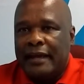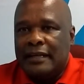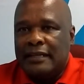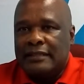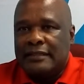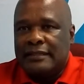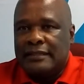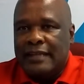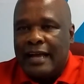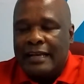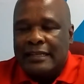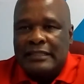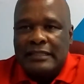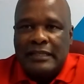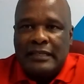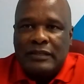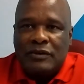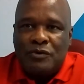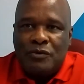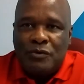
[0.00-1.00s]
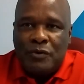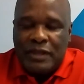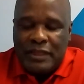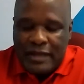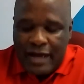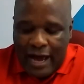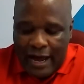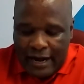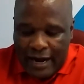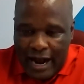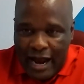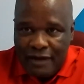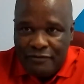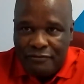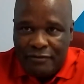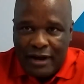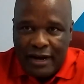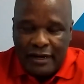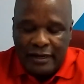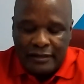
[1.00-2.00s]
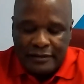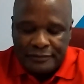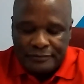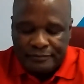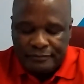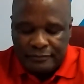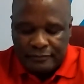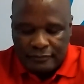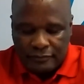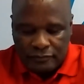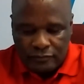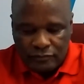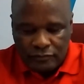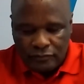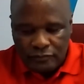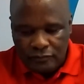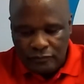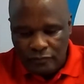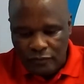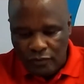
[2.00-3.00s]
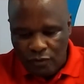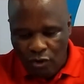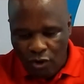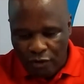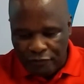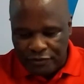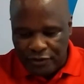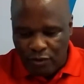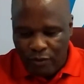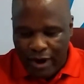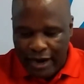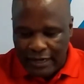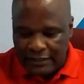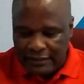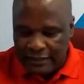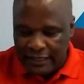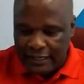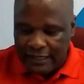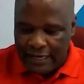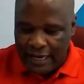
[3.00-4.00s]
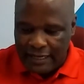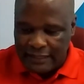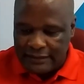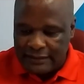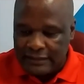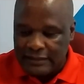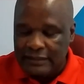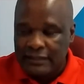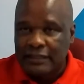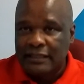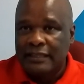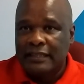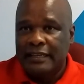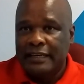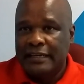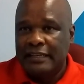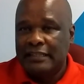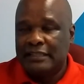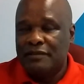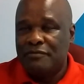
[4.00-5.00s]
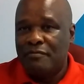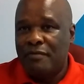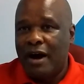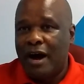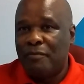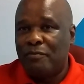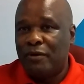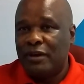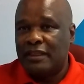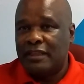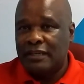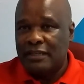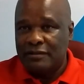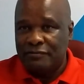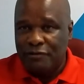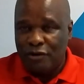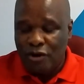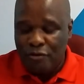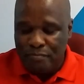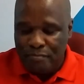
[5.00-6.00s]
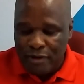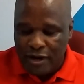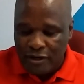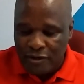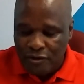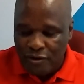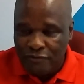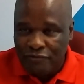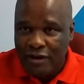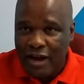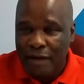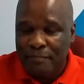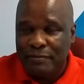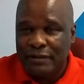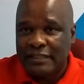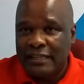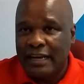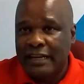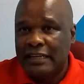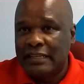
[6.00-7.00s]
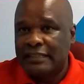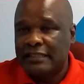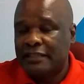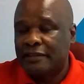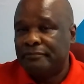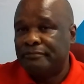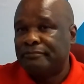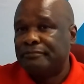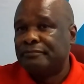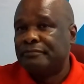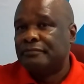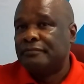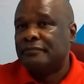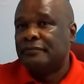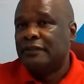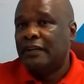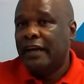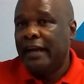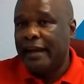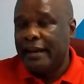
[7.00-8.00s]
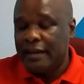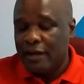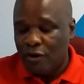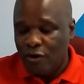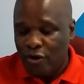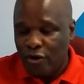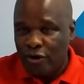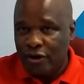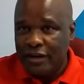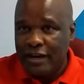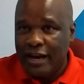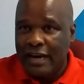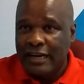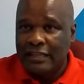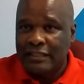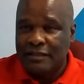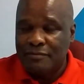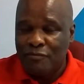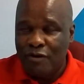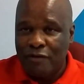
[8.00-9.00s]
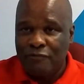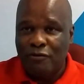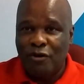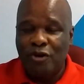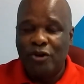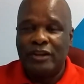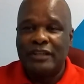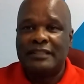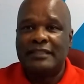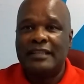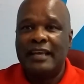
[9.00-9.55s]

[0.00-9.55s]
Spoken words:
starting with the arrival of the white settlers in Zimbabwe, the development of capitalism and the colonialism. We've always